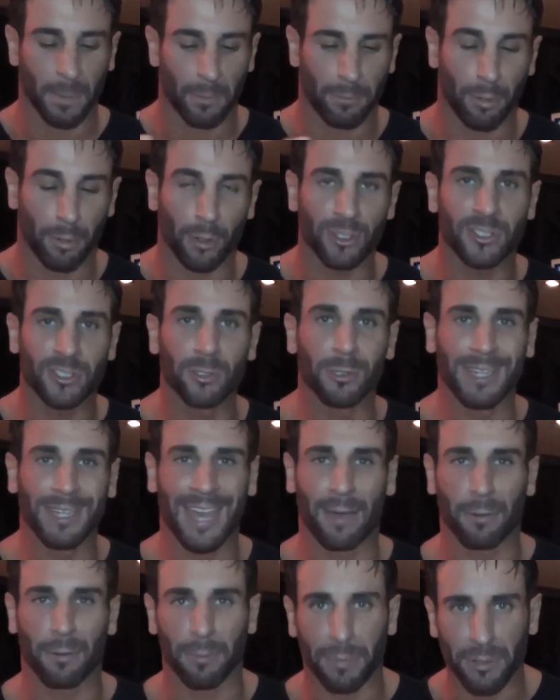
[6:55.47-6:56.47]
personal
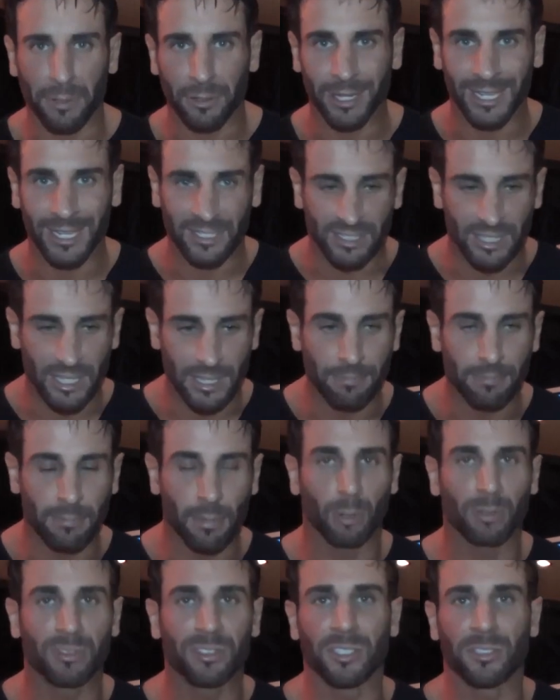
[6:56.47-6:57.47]
accountability is the
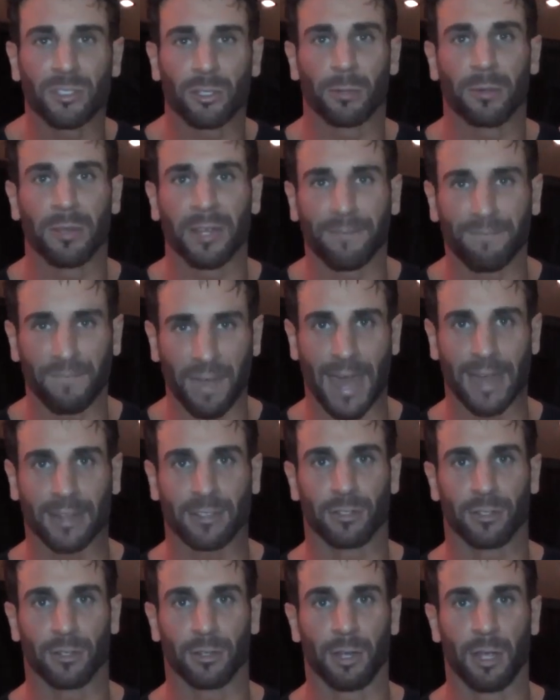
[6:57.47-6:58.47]
most determining
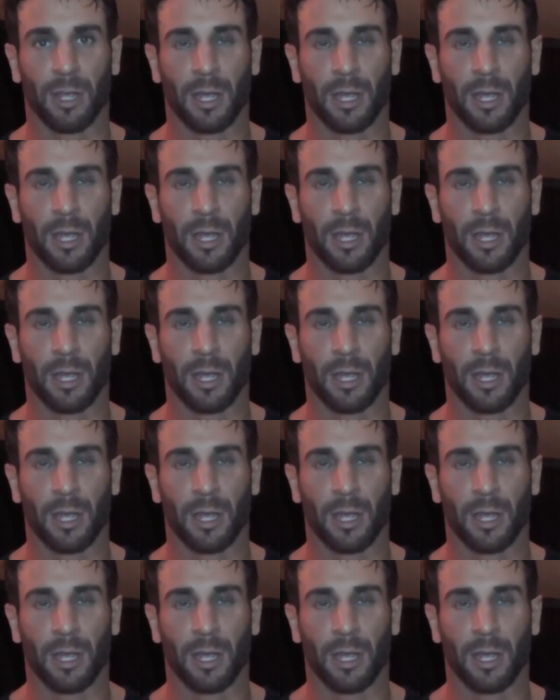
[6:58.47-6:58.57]
factor